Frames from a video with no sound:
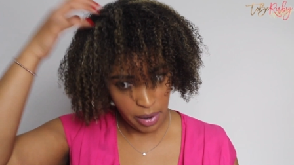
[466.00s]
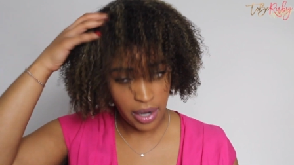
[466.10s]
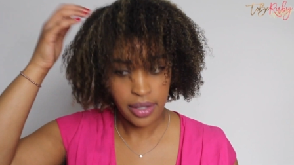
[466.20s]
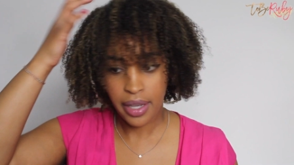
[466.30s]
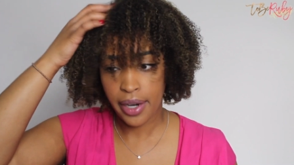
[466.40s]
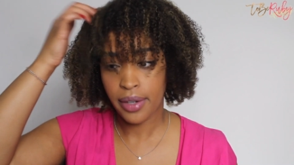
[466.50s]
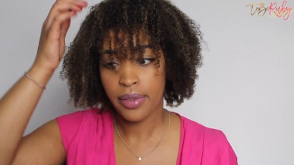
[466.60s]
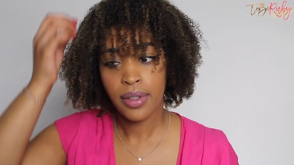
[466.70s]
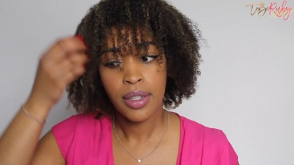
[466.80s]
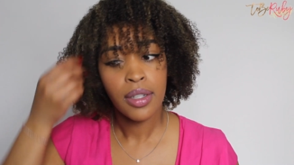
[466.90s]
part there,
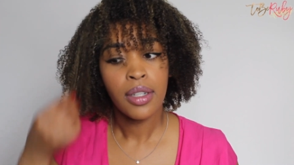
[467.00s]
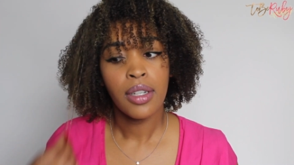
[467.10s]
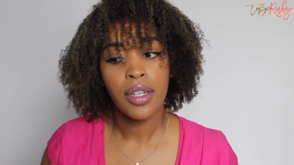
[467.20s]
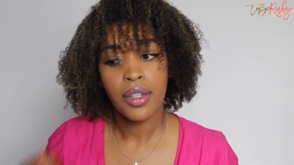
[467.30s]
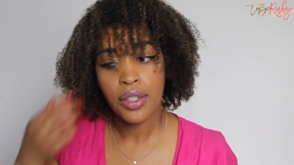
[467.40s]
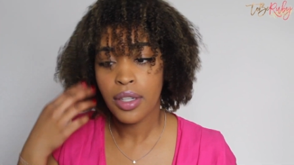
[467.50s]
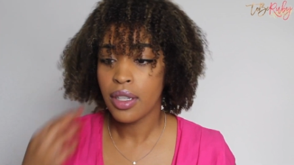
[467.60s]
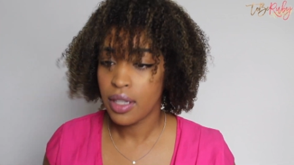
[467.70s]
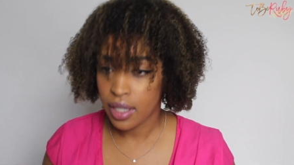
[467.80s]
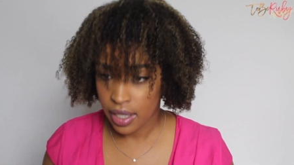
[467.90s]
as you
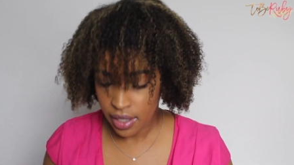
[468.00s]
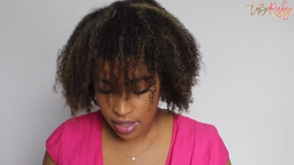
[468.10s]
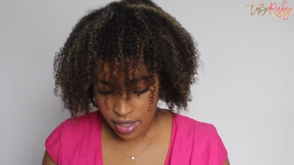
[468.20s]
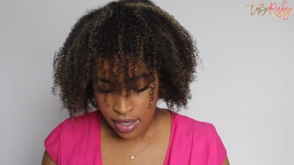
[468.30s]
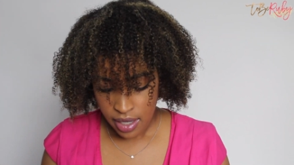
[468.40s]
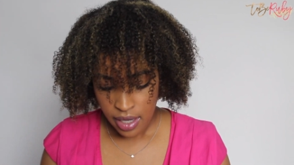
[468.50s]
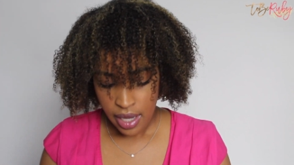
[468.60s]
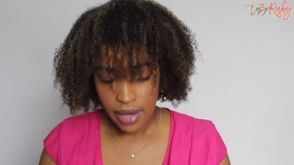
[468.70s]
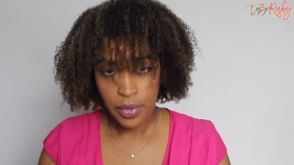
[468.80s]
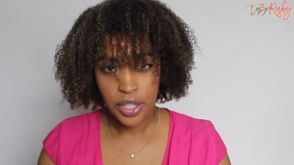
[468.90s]
can see.
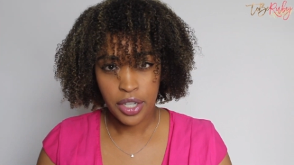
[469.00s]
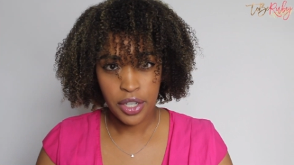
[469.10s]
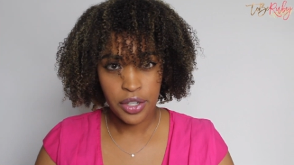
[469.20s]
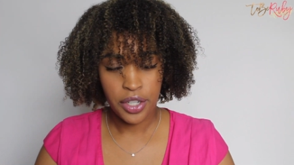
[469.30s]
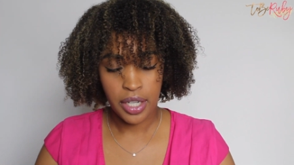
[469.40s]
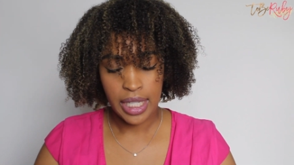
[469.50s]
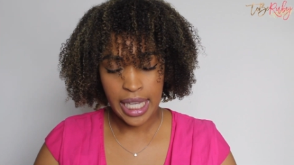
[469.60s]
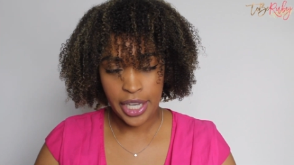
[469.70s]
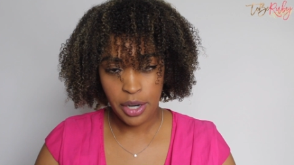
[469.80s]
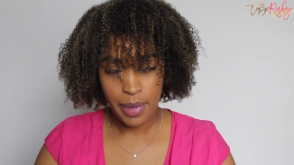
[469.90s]
And what you're going to do is you're going to
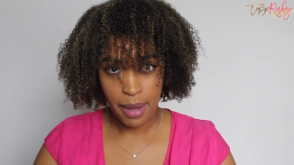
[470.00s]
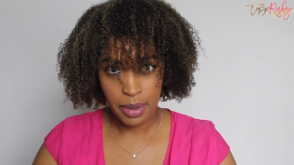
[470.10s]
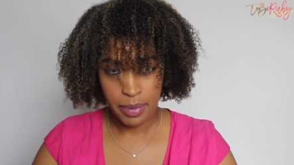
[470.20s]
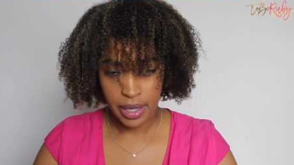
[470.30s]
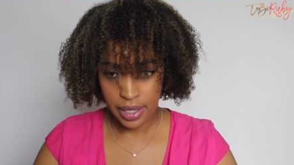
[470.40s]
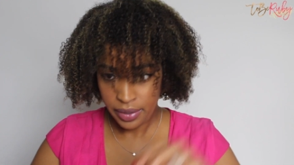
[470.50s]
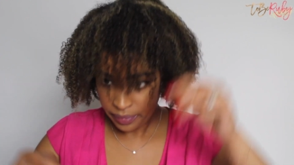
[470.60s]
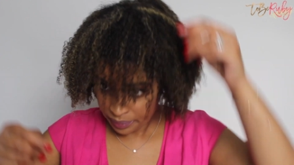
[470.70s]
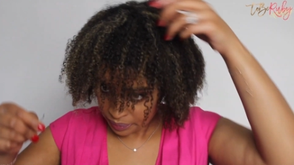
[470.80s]
take your bobby pin,